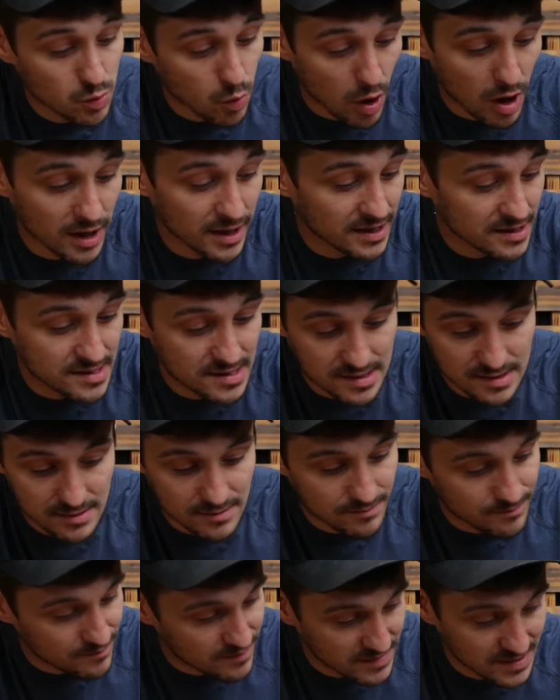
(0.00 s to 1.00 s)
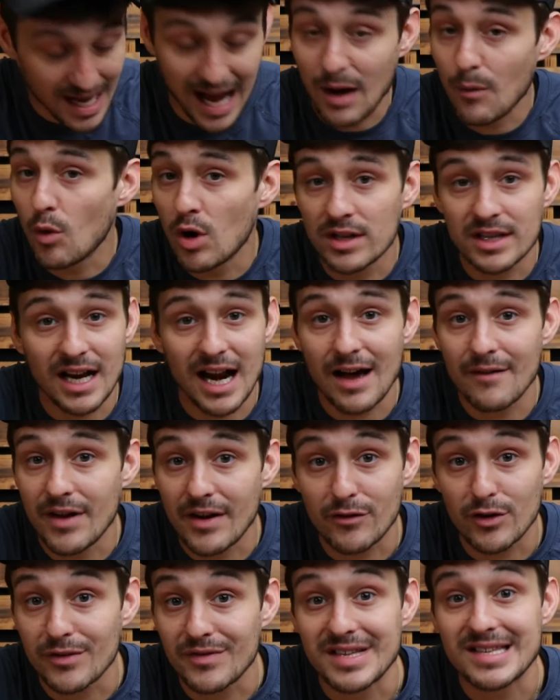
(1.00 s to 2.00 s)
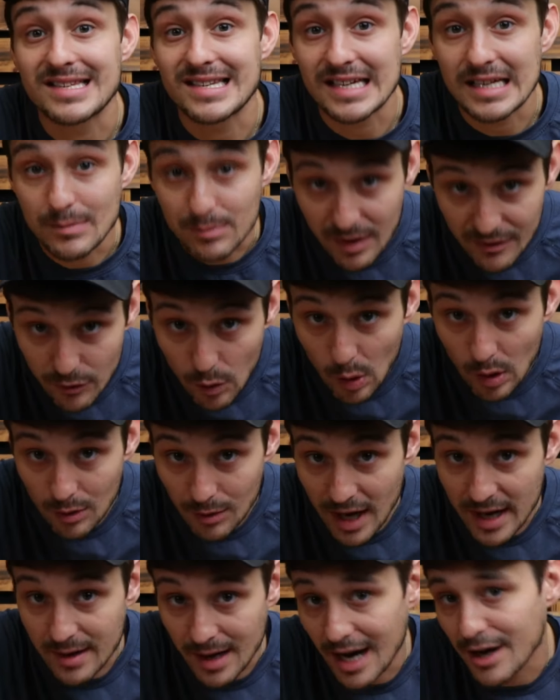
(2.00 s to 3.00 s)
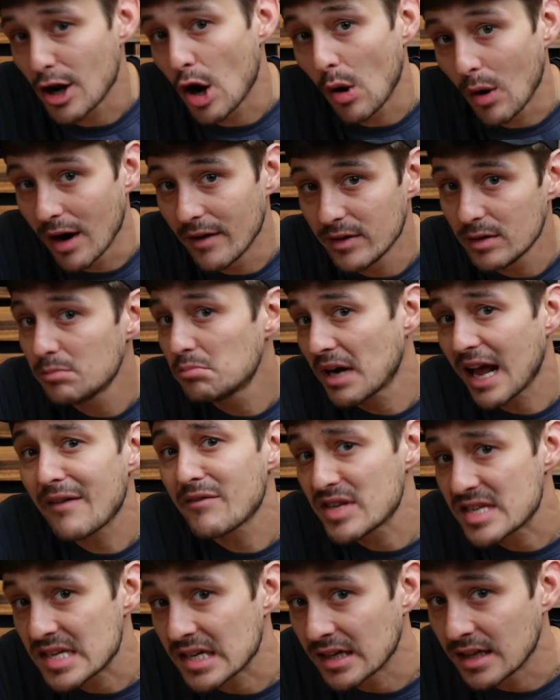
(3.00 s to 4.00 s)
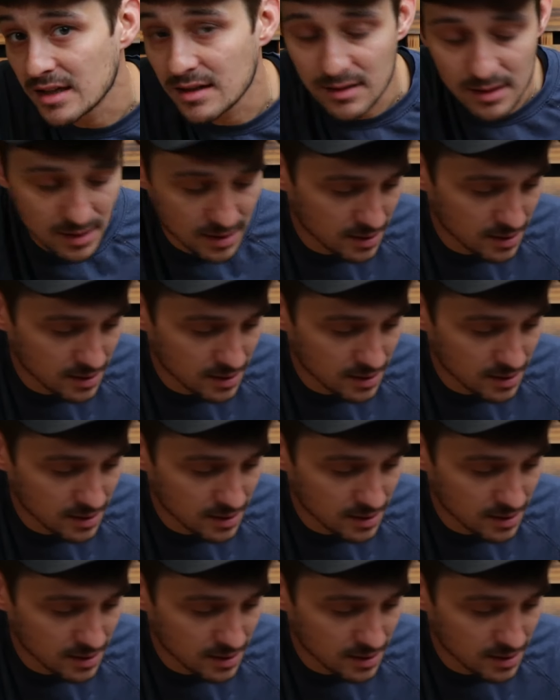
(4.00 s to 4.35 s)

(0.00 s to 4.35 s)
One, it's not one that I've ever even seen before, right? I know of it, but I haven't seen it.